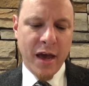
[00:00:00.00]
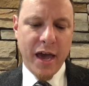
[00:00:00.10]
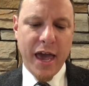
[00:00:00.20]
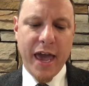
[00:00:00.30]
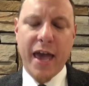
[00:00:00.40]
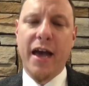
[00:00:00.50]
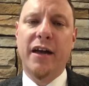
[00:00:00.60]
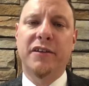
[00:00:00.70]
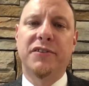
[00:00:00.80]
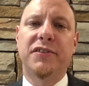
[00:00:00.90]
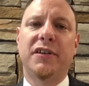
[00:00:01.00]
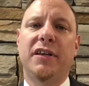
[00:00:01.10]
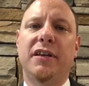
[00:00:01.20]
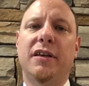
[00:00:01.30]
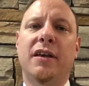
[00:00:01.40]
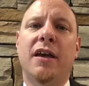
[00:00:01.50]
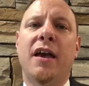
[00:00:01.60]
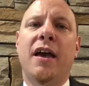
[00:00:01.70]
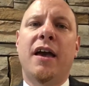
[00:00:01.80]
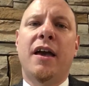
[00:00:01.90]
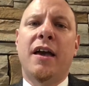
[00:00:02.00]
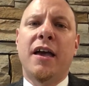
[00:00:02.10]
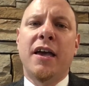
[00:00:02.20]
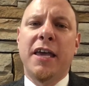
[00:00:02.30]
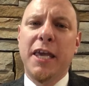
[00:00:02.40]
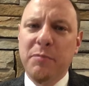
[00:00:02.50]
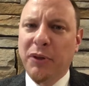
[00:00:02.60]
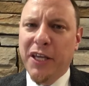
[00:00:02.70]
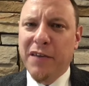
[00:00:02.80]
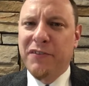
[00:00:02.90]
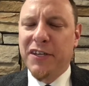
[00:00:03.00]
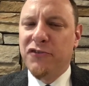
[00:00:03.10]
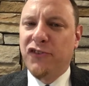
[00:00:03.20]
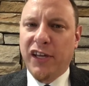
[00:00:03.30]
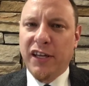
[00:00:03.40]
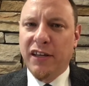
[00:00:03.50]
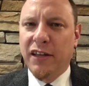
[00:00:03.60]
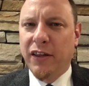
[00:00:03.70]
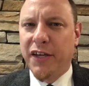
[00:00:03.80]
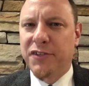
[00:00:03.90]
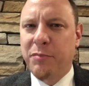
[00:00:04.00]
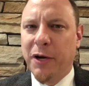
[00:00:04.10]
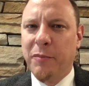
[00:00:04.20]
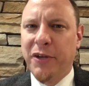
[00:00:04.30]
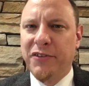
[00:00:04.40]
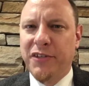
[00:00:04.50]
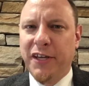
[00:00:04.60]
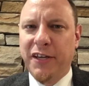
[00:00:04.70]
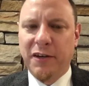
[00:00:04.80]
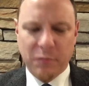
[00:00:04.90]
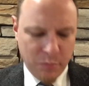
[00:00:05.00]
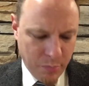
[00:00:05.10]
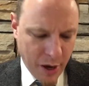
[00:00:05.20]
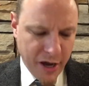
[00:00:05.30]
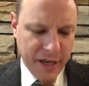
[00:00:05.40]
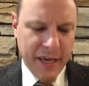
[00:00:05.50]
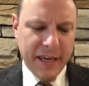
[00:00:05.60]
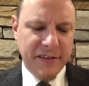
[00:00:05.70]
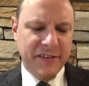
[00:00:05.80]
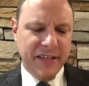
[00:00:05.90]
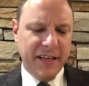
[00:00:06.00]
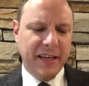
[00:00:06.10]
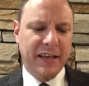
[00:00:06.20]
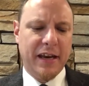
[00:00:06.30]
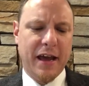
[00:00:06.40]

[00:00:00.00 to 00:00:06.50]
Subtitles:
And he believed in G like Spearman did, but he didn't